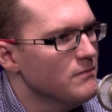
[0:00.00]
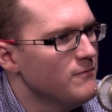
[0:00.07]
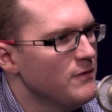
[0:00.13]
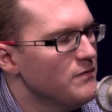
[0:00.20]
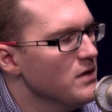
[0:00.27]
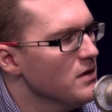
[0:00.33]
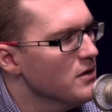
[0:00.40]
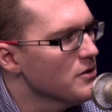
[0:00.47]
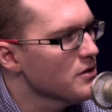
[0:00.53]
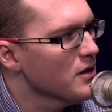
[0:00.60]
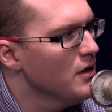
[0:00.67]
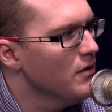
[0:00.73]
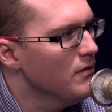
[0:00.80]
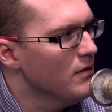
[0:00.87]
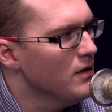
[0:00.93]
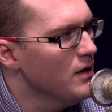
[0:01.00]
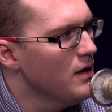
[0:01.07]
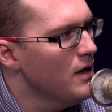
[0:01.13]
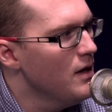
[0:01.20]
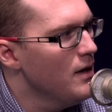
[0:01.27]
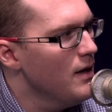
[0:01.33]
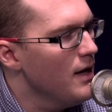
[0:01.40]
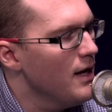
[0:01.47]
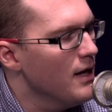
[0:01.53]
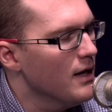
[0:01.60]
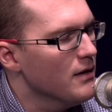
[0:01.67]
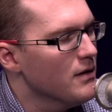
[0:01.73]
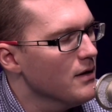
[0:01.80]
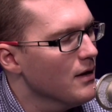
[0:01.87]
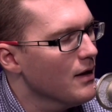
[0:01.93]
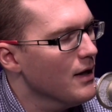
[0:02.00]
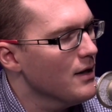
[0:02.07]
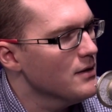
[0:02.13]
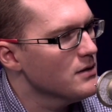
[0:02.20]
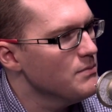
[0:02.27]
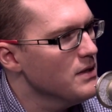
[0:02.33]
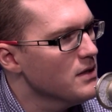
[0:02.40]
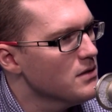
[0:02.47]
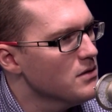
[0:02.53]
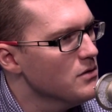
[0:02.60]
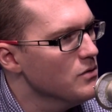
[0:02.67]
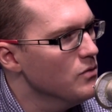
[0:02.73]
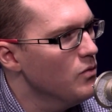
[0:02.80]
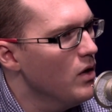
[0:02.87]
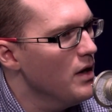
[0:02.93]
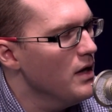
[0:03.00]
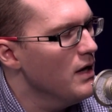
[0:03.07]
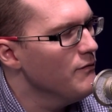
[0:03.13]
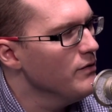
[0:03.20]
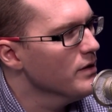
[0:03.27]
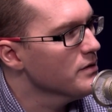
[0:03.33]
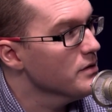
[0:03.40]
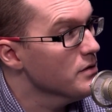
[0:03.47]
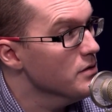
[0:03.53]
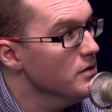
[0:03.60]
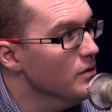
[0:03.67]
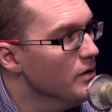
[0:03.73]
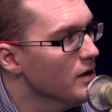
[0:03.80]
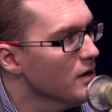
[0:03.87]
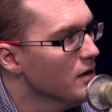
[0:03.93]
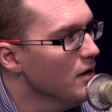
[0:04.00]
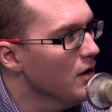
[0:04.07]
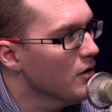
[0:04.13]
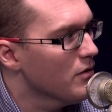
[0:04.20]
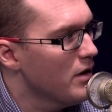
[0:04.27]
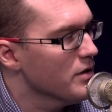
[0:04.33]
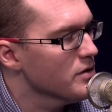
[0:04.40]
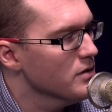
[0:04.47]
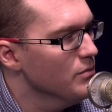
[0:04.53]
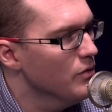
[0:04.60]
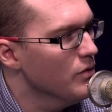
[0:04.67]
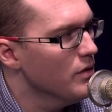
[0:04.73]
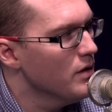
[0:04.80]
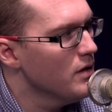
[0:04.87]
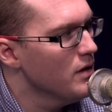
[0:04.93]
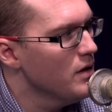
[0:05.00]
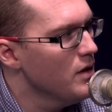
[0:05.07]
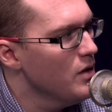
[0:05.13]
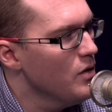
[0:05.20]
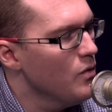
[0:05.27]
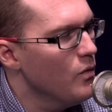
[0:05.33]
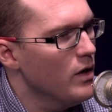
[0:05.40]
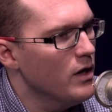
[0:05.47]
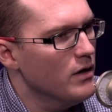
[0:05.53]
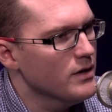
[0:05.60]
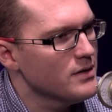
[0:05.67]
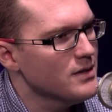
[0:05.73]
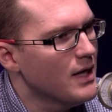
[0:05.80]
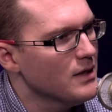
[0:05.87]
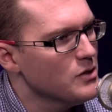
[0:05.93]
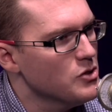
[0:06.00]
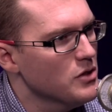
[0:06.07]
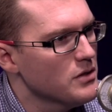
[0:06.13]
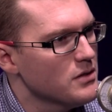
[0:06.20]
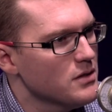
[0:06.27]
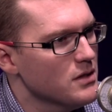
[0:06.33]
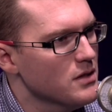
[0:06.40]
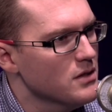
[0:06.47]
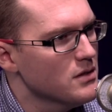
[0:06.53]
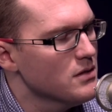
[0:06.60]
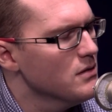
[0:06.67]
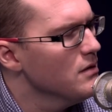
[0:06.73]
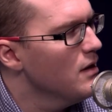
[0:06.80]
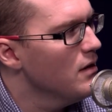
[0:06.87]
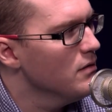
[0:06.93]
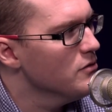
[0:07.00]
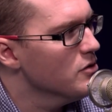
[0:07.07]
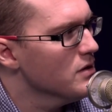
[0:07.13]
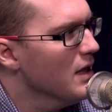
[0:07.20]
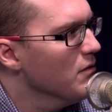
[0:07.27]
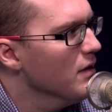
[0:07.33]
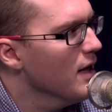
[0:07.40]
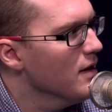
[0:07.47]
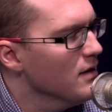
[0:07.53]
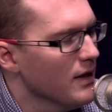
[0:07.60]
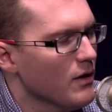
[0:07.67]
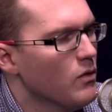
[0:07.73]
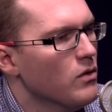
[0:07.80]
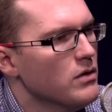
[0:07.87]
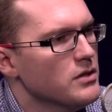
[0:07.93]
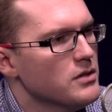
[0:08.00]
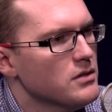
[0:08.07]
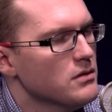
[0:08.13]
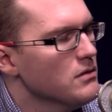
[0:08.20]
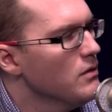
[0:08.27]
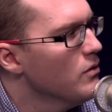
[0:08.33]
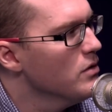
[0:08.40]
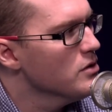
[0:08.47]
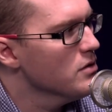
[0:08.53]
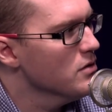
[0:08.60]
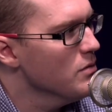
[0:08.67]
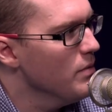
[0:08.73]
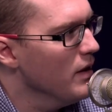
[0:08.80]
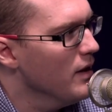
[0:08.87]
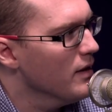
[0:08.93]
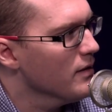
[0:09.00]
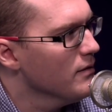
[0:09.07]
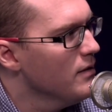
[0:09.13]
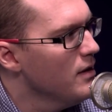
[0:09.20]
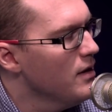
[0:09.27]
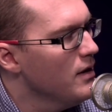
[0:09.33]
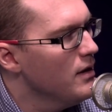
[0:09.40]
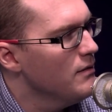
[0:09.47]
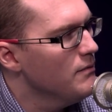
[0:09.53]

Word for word: 15 years ago, and I think it kind of speaks to what Netflix is doing across the board, where it's not just these just outland like Orange is Orange is the New Black, mm